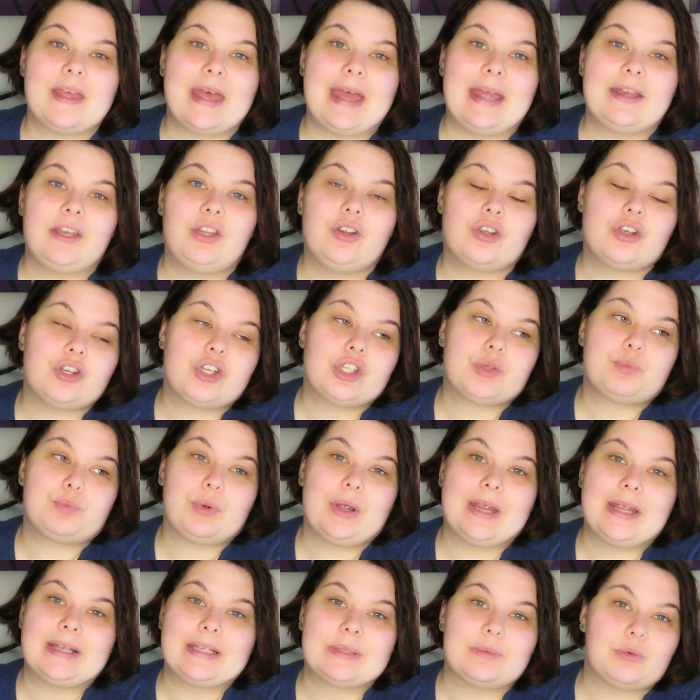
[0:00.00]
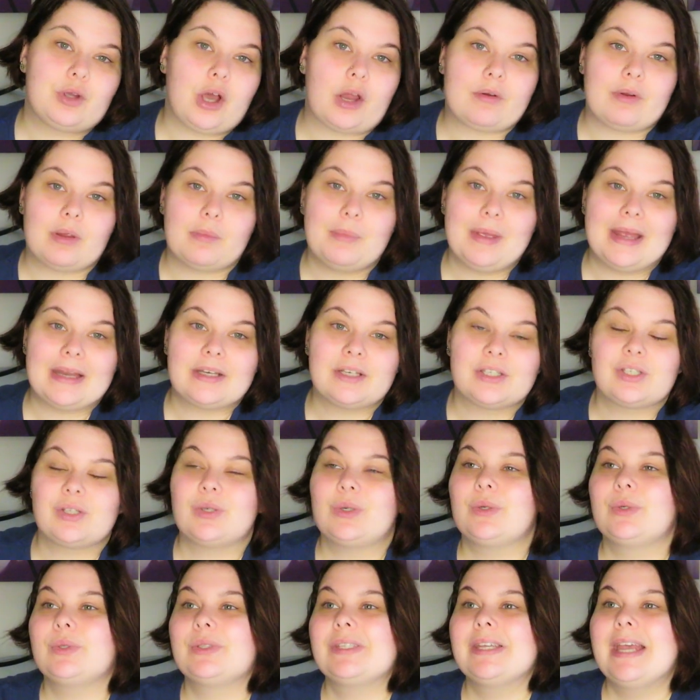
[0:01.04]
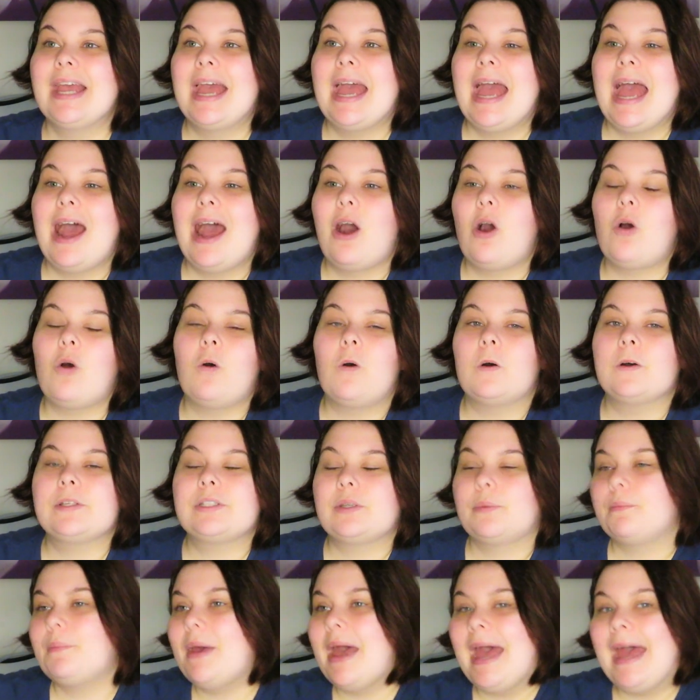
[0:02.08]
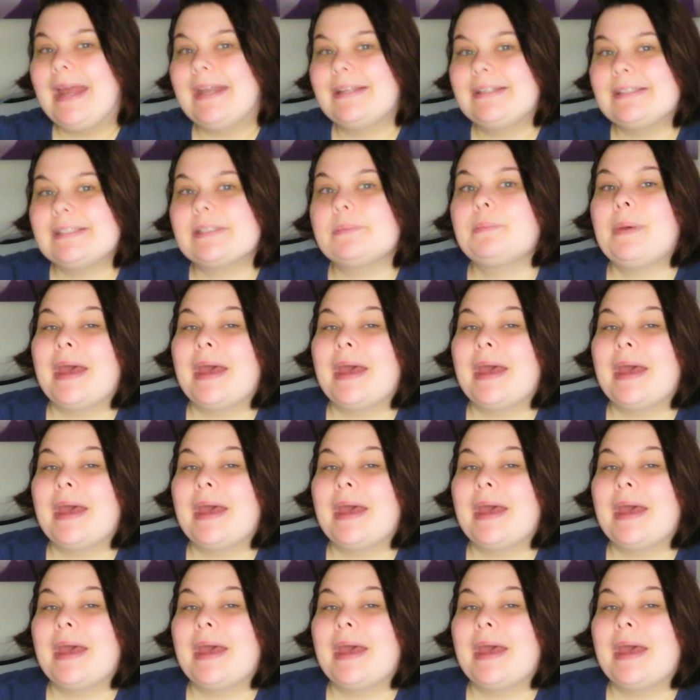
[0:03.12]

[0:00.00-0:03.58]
then you could just bring some colouring pencils or some pens.